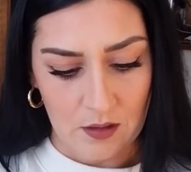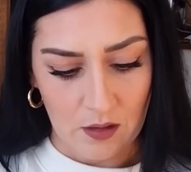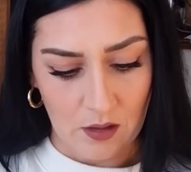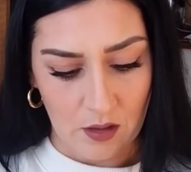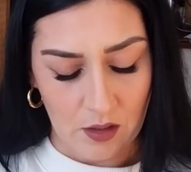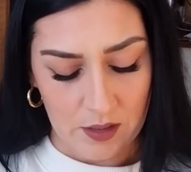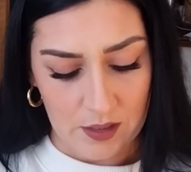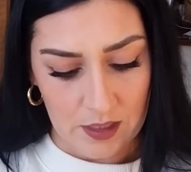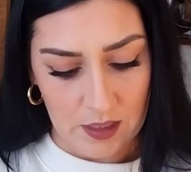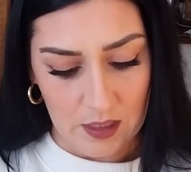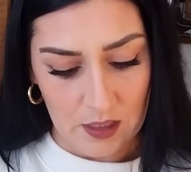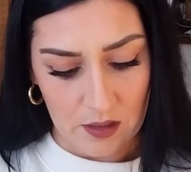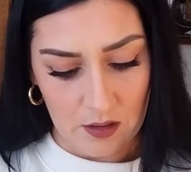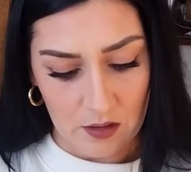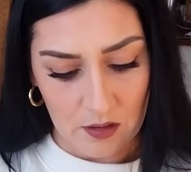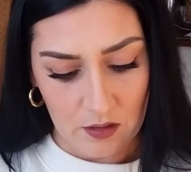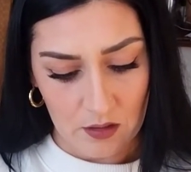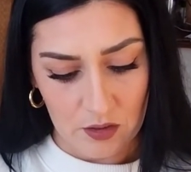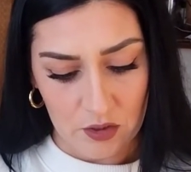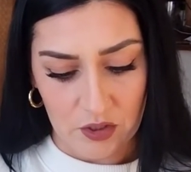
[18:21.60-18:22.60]
on
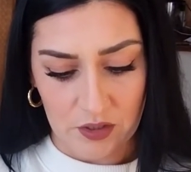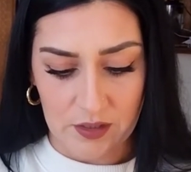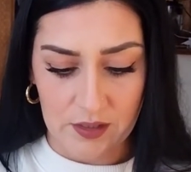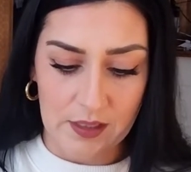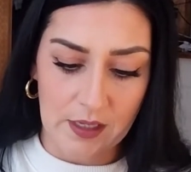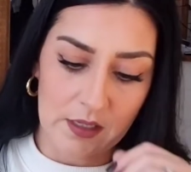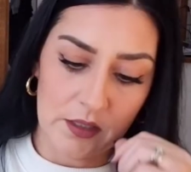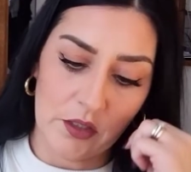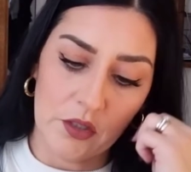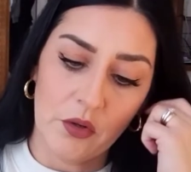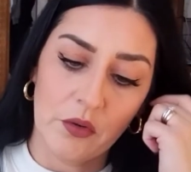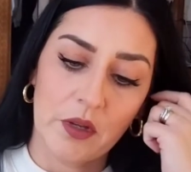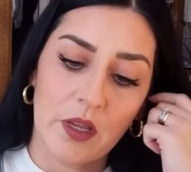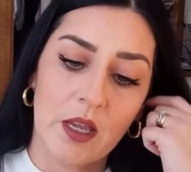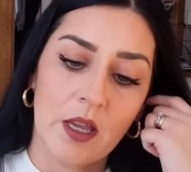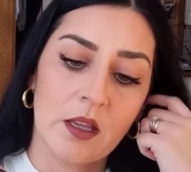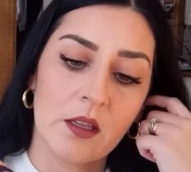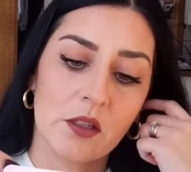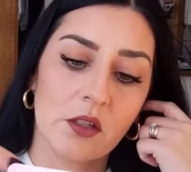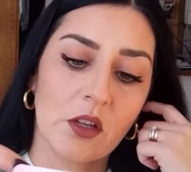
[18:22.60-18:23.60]
here. It just says no
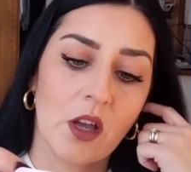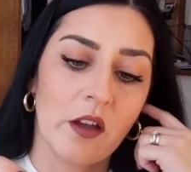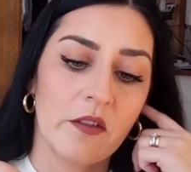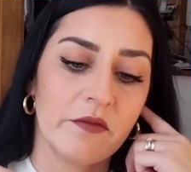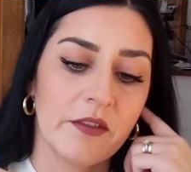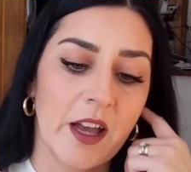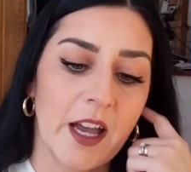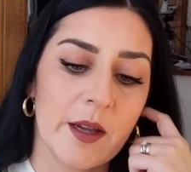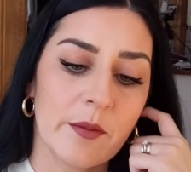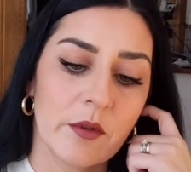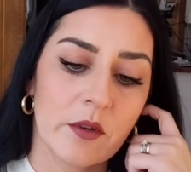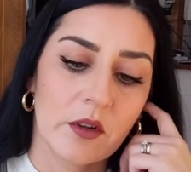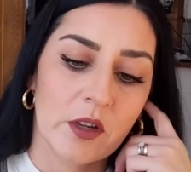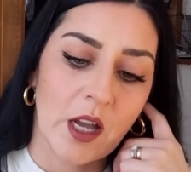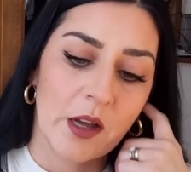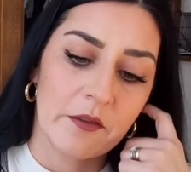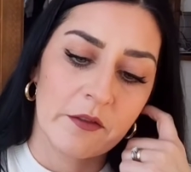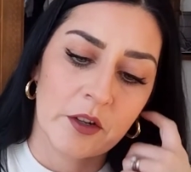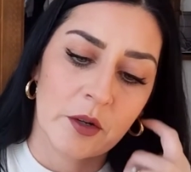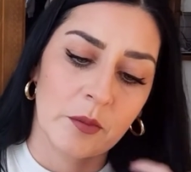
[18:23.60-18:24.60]
kinks, soft fiber,
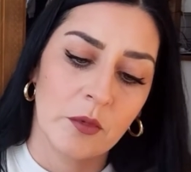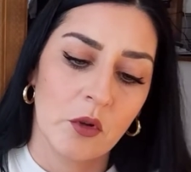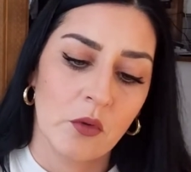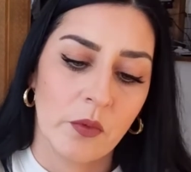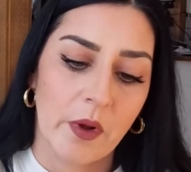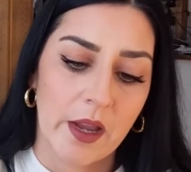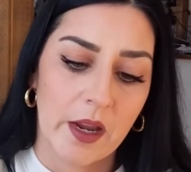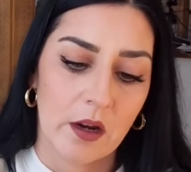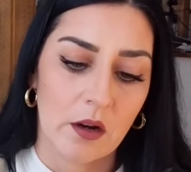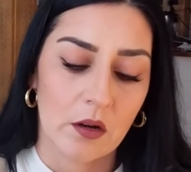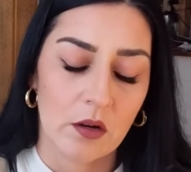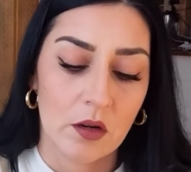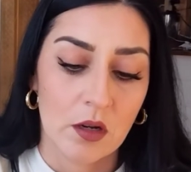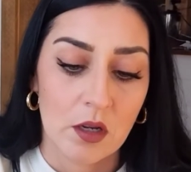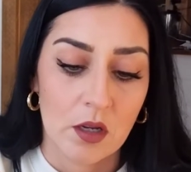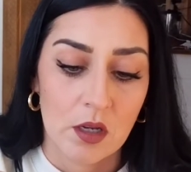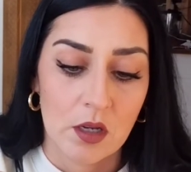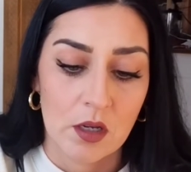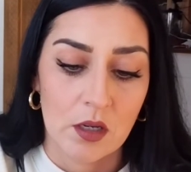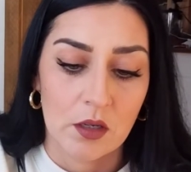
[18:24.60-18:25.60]
comfortable wear,
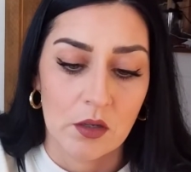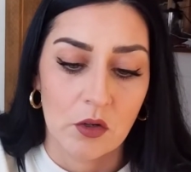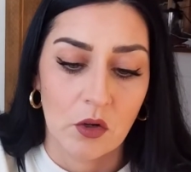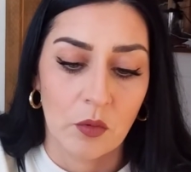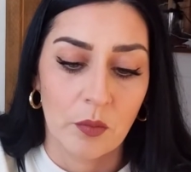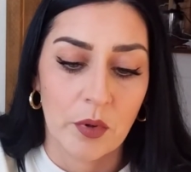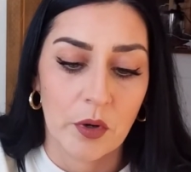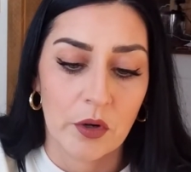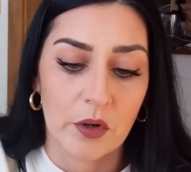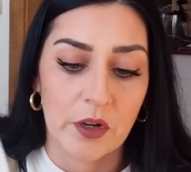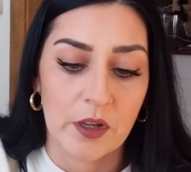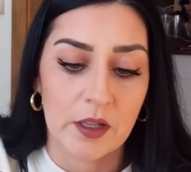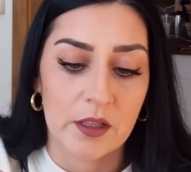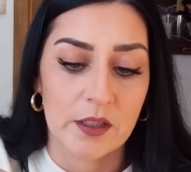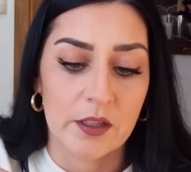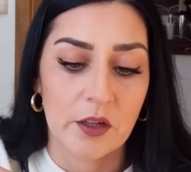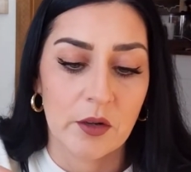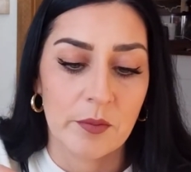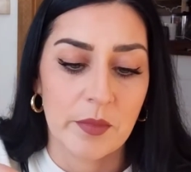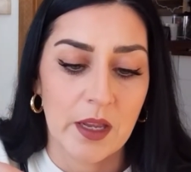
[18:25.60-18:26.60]
no burden,
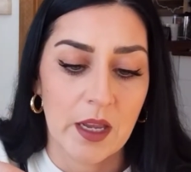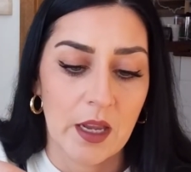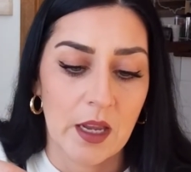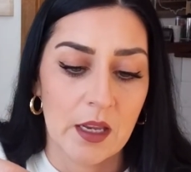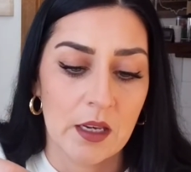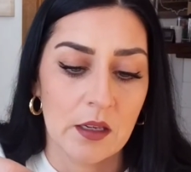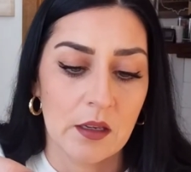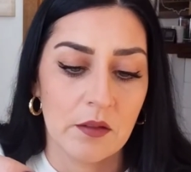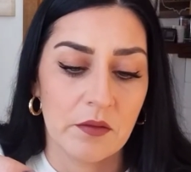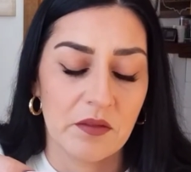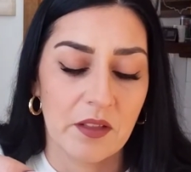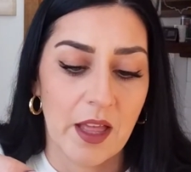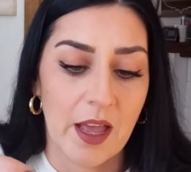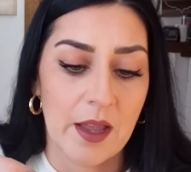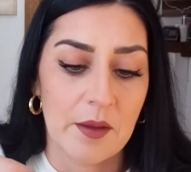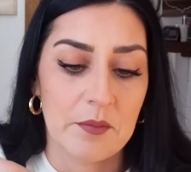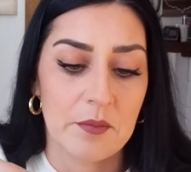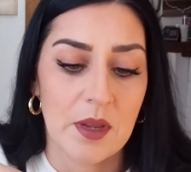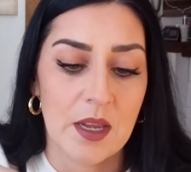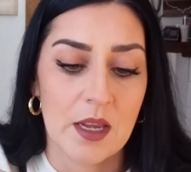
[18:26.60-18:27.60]
clear band,
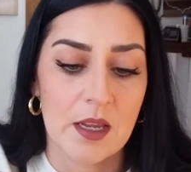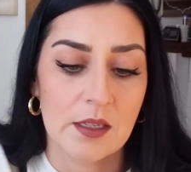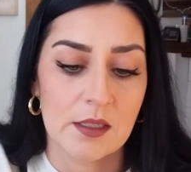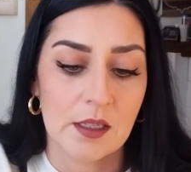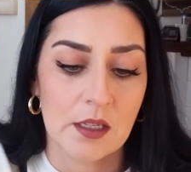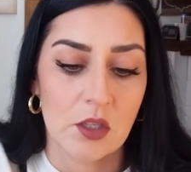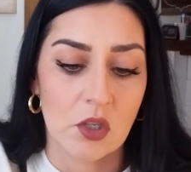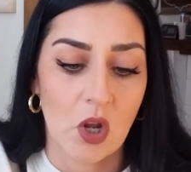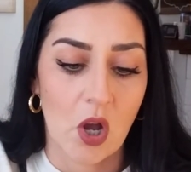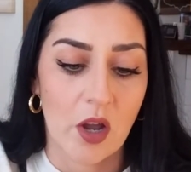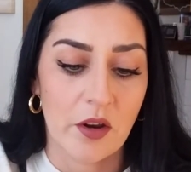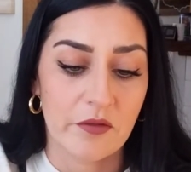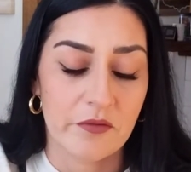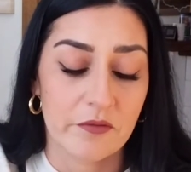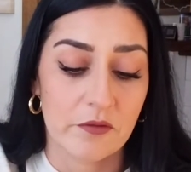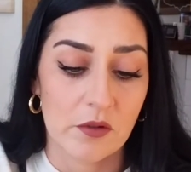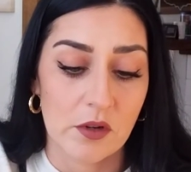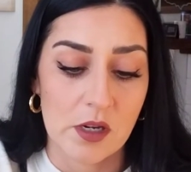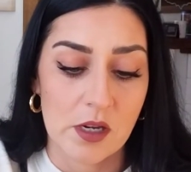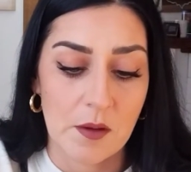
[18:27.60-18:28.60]
flat base, and knot
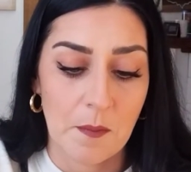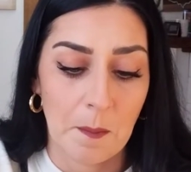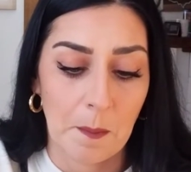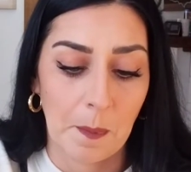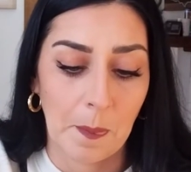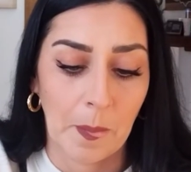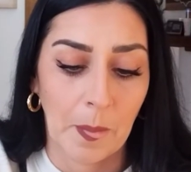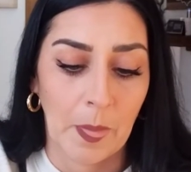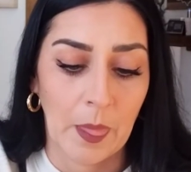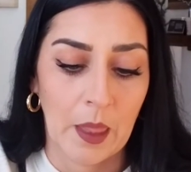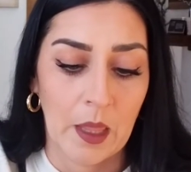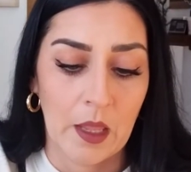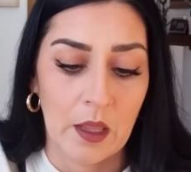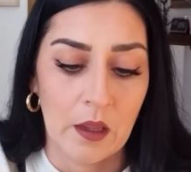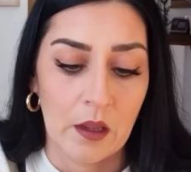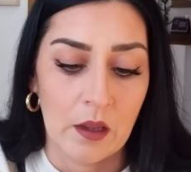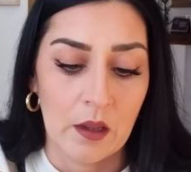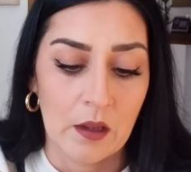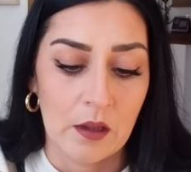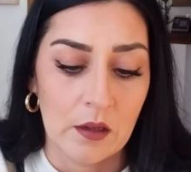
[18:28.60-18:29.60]
free.
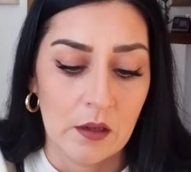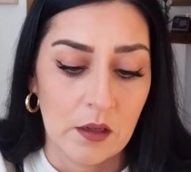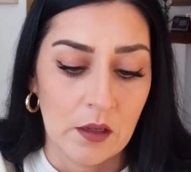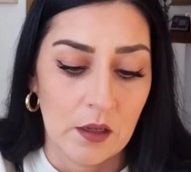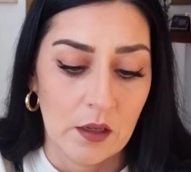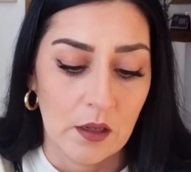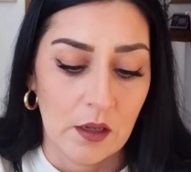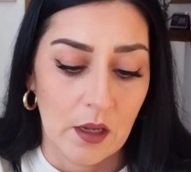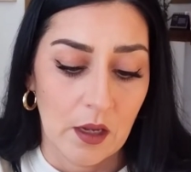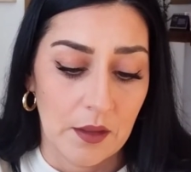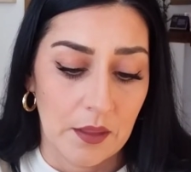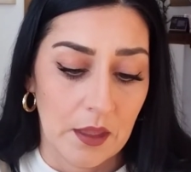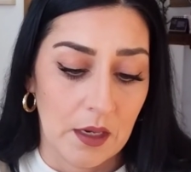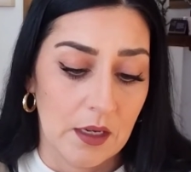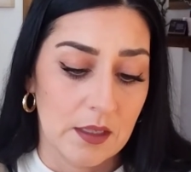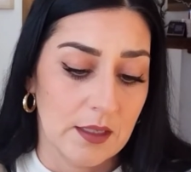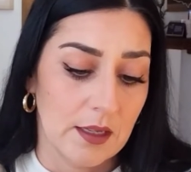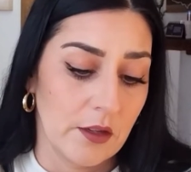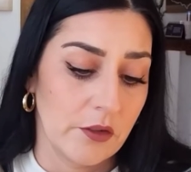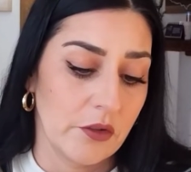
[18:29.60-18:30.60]
And then
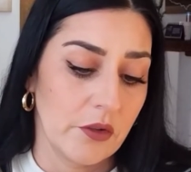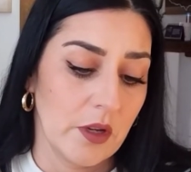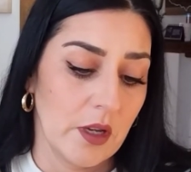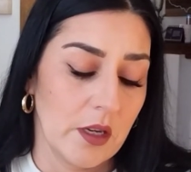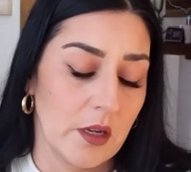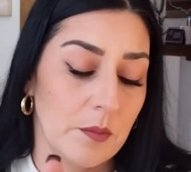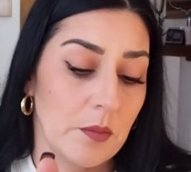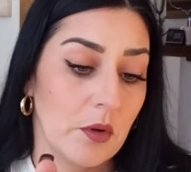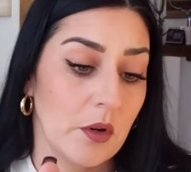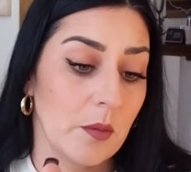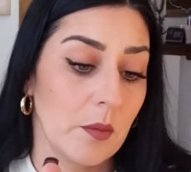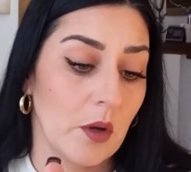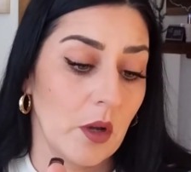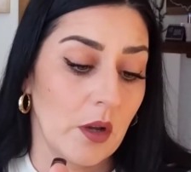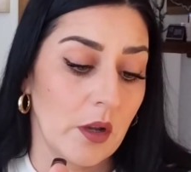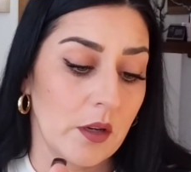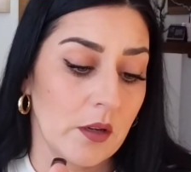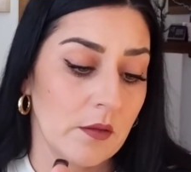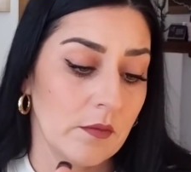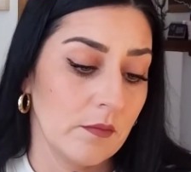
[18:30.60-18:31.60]
it tells you how to put them
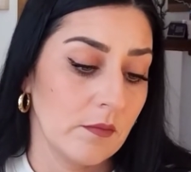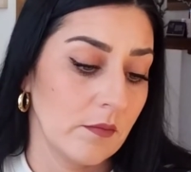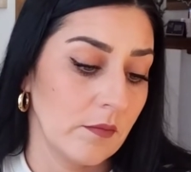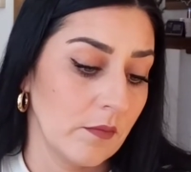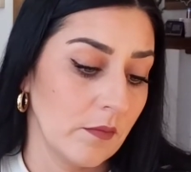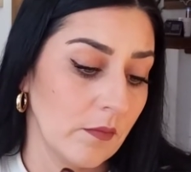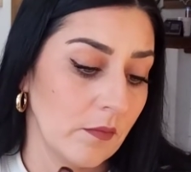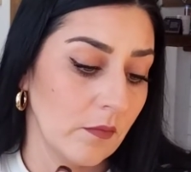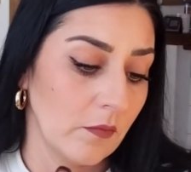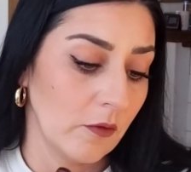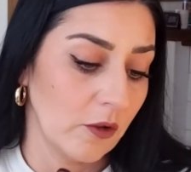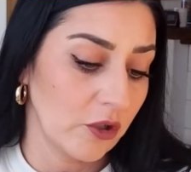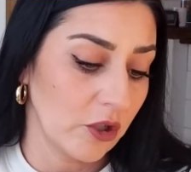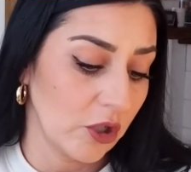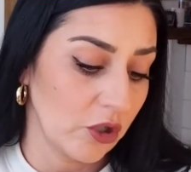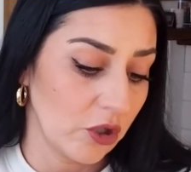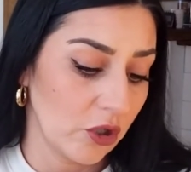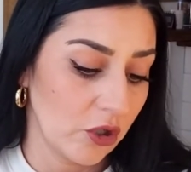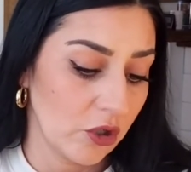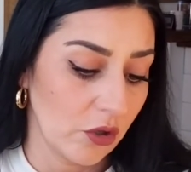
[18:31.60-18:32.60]
on, which I
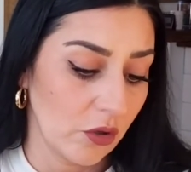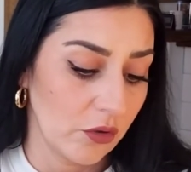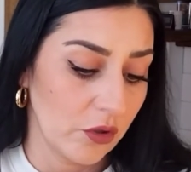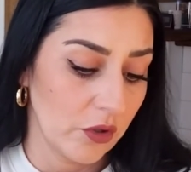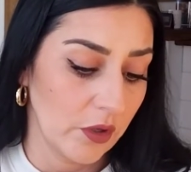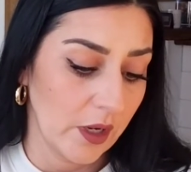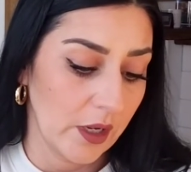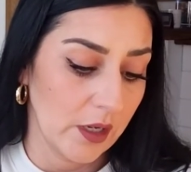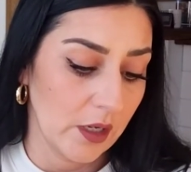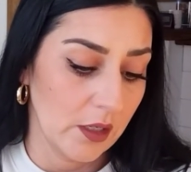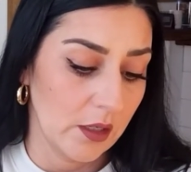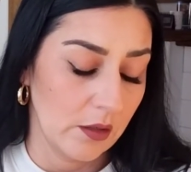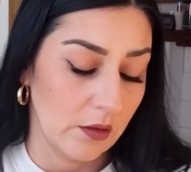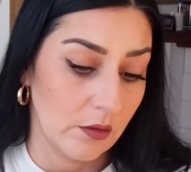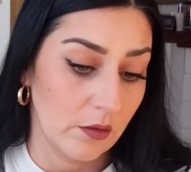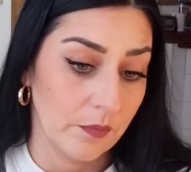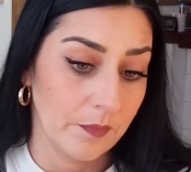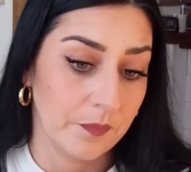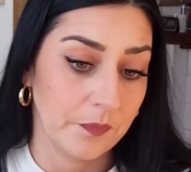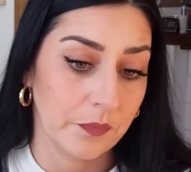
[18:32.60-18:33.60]
just showed you how to
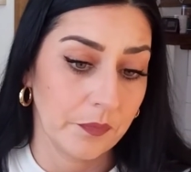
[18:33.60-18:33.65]
do.